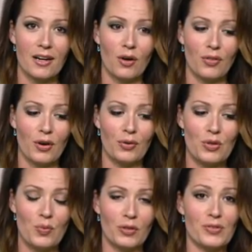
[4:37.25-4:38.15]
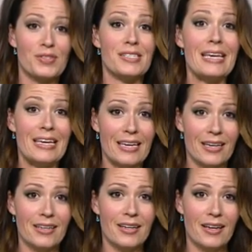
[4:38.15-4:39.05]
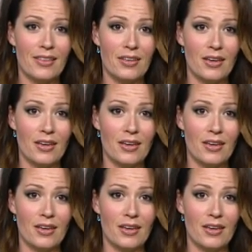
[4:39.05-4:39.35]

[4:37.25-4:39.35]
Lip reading: although you will see the